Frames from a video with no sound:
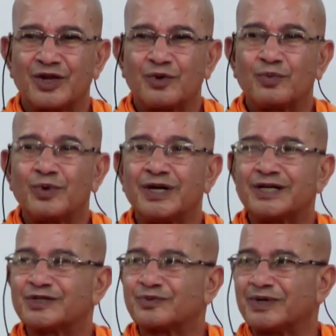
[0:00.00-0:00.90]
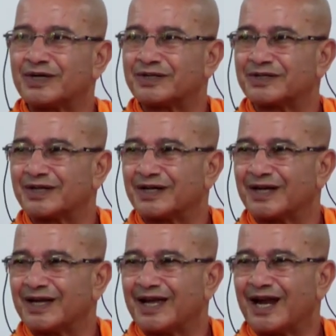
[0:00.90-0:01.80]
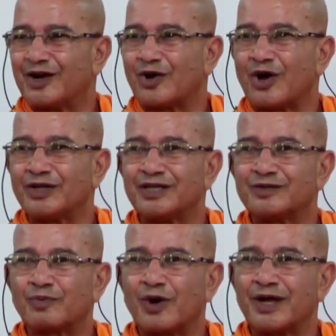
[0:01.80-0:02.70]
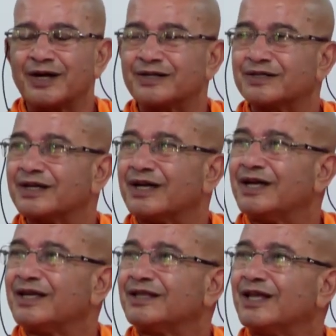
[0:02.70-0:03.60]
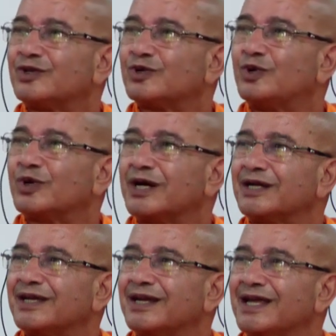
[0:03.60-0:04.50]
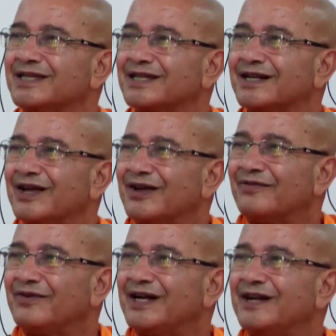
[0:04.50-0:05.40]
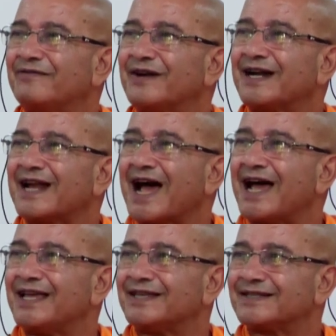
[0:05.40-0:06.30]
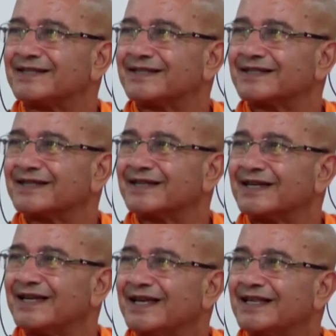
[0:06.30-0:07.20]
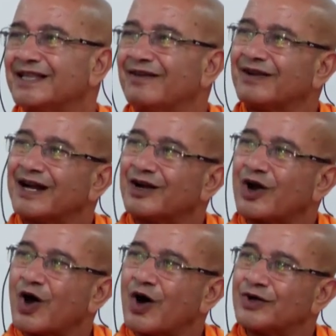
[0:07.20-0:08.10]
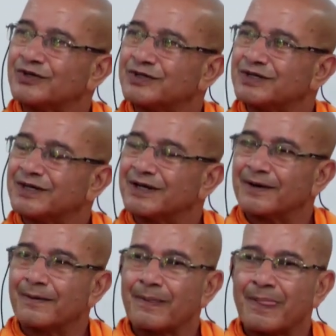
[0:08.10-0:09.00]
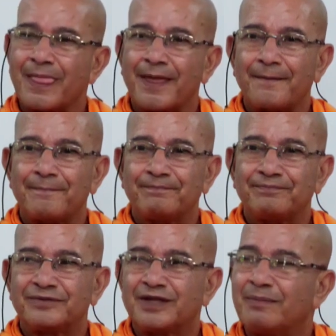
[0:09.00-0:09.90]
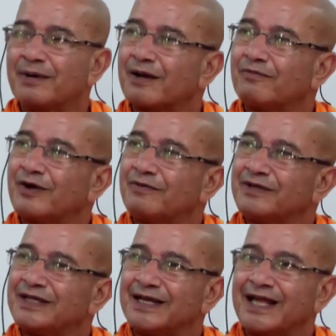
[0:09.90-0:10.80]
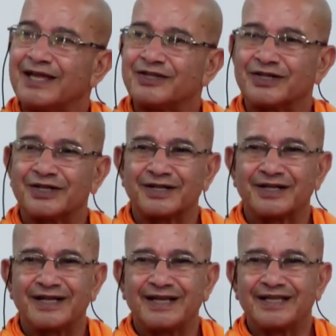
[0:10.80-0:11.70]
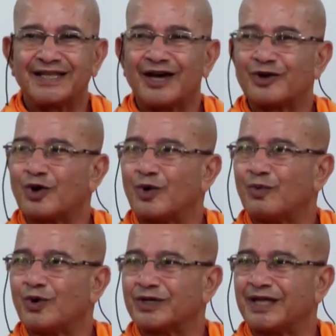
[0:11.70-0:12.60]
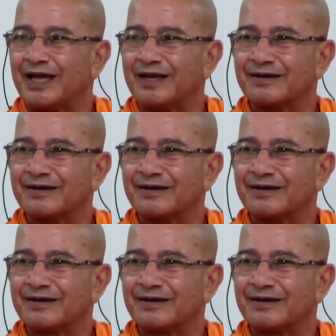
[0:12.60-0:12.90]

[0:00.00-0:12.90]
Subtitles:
Wordsworth and all these poets, they look at the nature with different eyes. They will get lost. They become one with the nature. They are no more there.